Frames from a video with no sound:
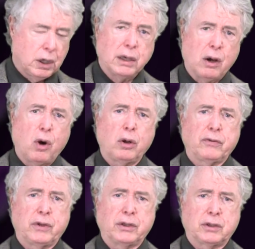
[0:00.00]
Now, all
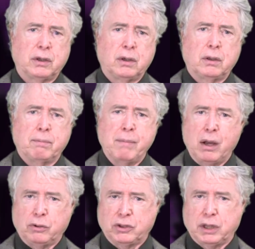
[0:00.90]
of this
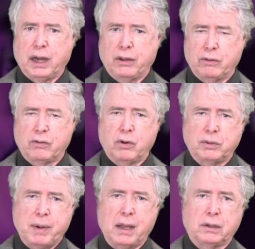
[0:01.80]
melds together, of
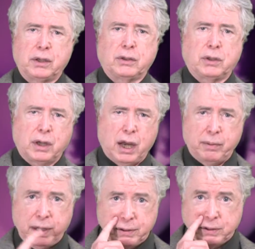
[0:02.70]
course, politics,
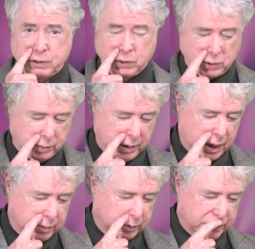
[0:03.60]
economy, and the social
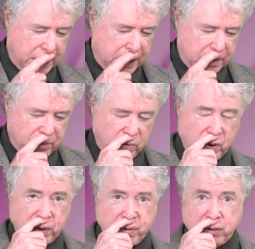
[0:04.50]
problems. But
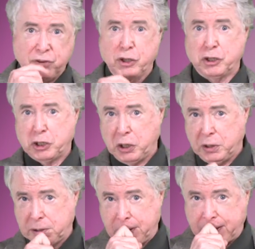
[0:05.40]
what about the
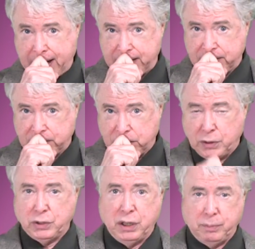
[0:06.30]
church, the Catholic
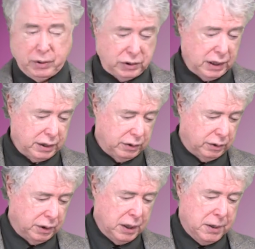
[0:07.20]
Church in
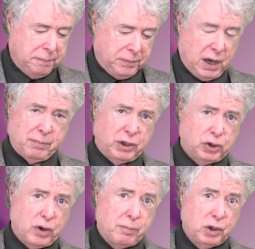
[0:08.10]
particular? How
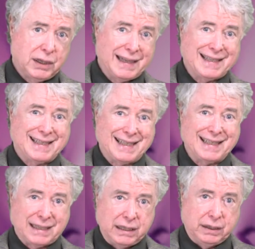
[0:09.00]
much trouble is
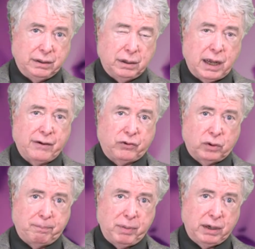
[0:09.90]
it in
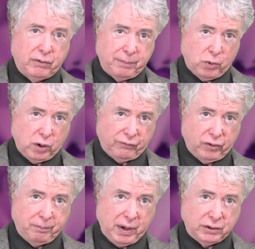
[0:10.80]
after a big report
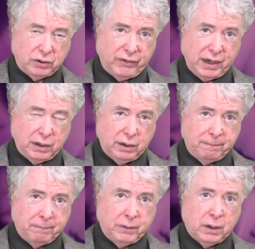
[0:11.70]
from
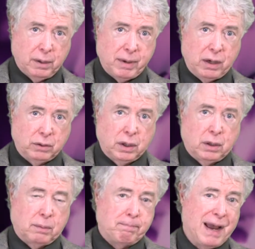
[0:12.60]
Pennsylvania about
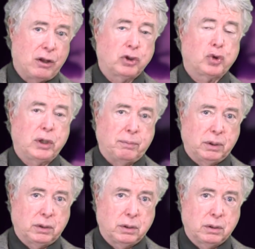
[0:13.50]

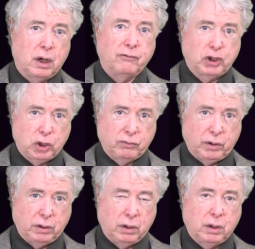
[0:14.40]
maltreatment of
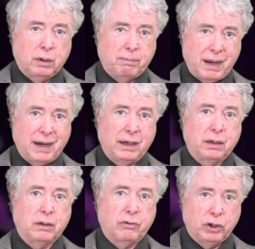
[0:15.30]
children
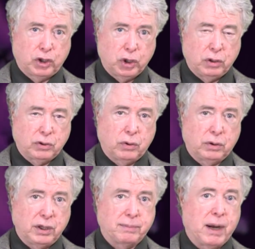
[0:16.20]
by the church, or
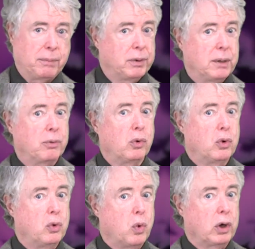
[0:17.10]
at least by people
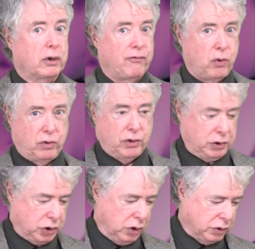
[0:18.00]
who work for
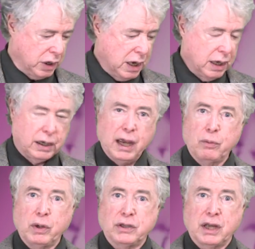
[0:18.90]
the church?
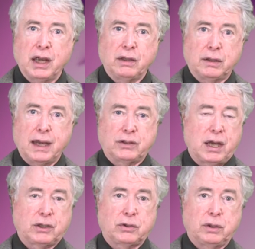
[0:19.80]
Can we say that's
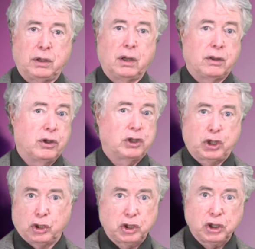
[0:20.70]
actually the
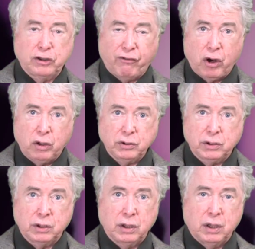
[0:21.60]
church's
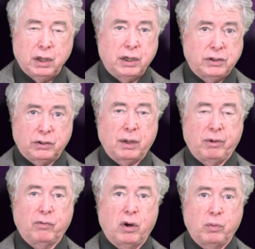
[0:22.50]
fault? Is there
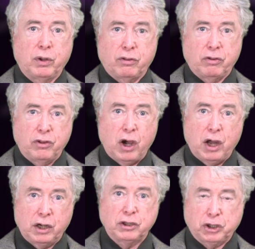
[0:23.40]
something wrong with
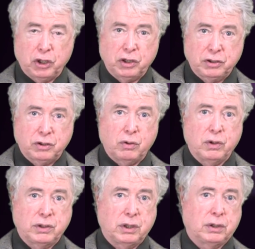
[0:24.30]
the church,
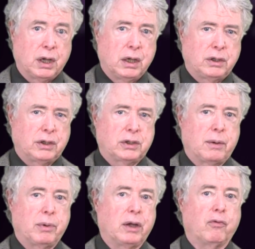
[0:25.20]
or is it just
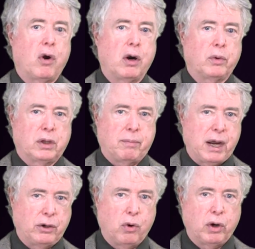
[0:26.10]
something wrong with a
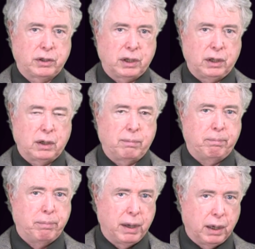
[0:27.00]
minority, a
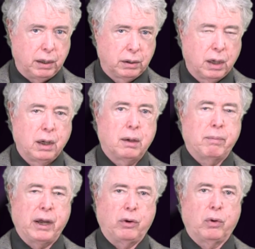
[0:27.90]
big
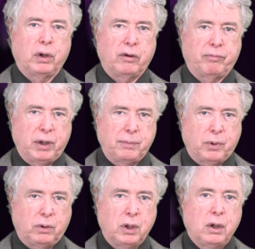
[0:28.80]
minority of
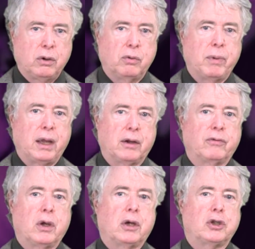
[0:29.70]
people who may
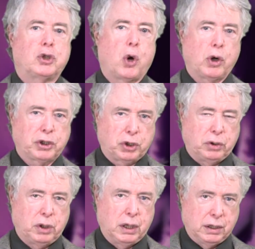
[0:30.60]
have
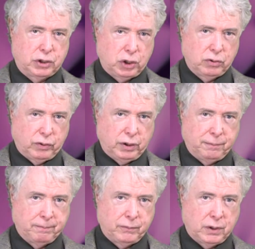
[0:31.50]
tortured
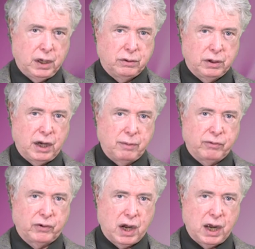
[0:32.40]
children in the name
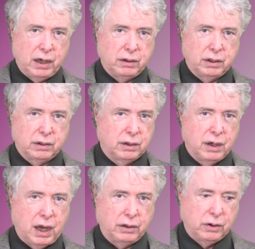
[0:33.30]
of God?
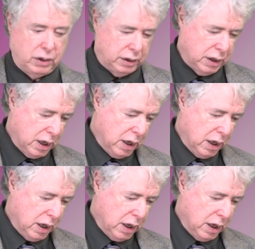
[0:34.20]
Not good.